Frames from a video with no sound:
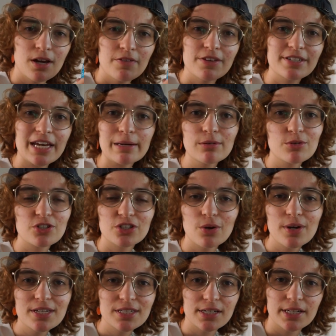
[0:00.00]
This camera was
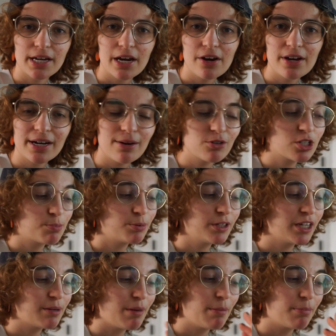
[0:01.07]
so easy to carry, and I would just put
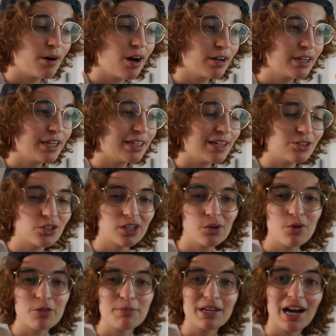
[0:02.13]
it in my pocket, and I took it
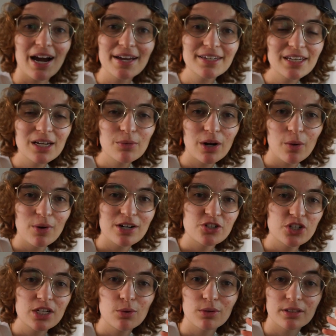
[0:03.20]
with me hiking when I went
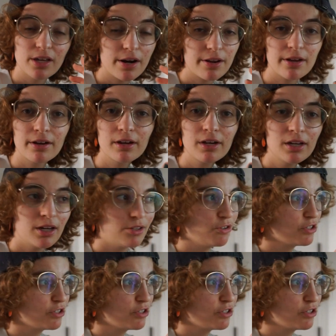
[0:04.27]
Cinque Terre, as you